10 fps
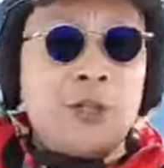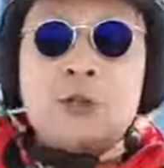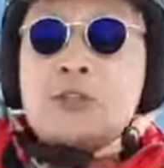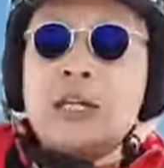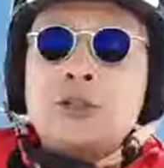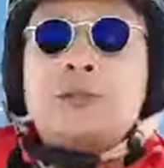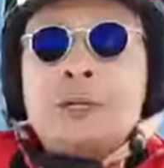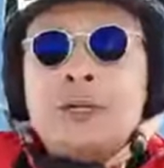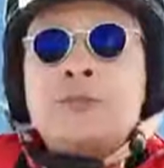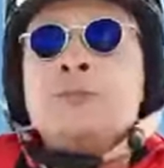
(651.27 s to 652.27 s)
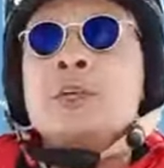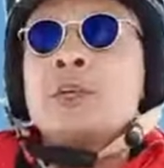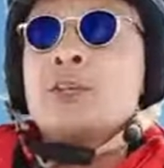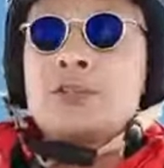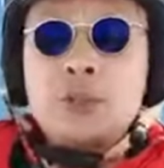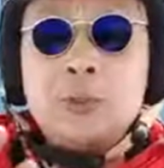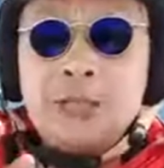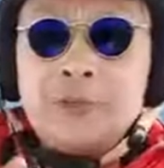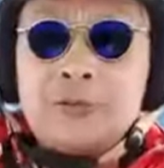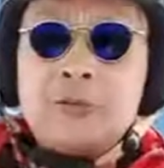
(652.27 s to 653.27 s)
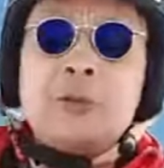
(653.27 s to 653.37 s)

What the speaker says: You start to build consumers.